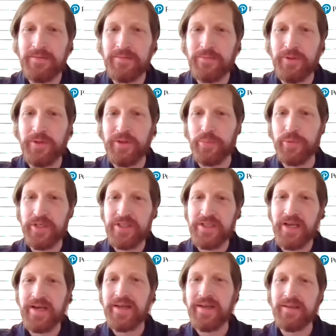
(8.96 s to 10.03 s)
Really
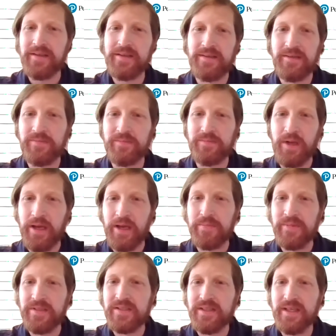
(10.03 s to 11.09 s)
appreciate it. Um,
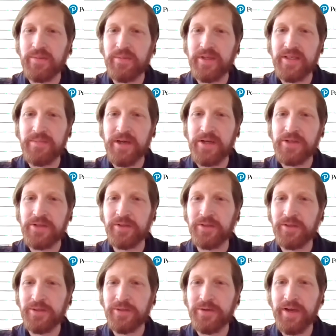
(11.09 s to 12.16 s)
this is gonna be a
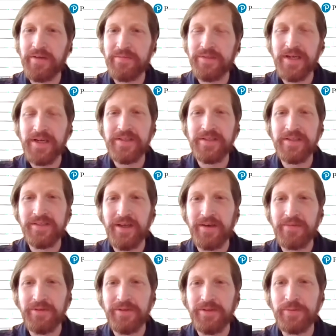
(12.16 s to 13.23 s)
special creative session this
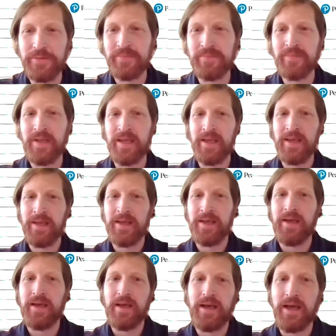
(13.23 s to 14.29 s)
afternoon.
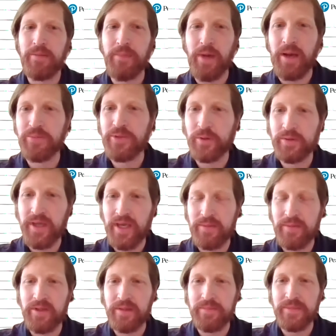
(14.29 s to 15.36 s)
Um, I'm Joel
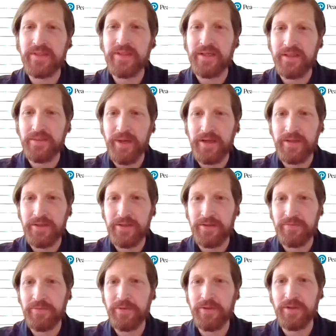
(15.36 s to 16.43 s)
Cable. I'm the sector manager
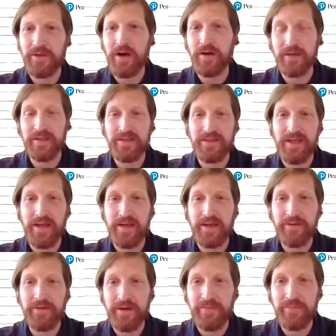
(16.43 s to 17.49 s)
for art and design
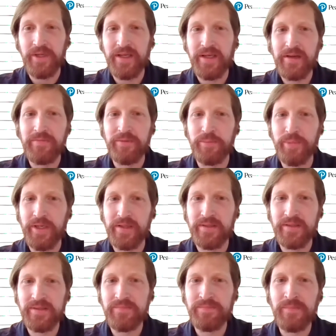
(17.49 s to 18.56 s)
and creative media for
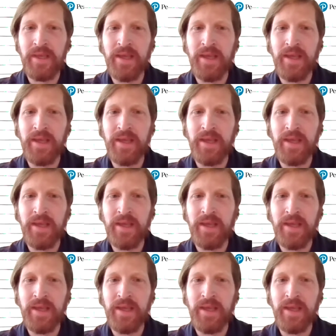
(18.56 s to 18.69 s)
Pearson.